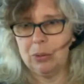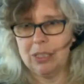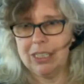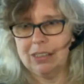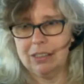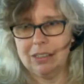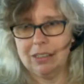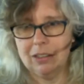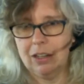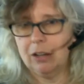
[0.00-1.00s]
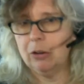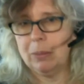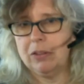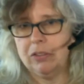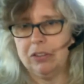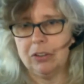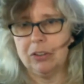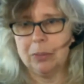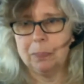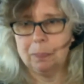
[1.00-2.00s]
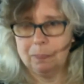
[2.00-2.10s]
really a great place to start.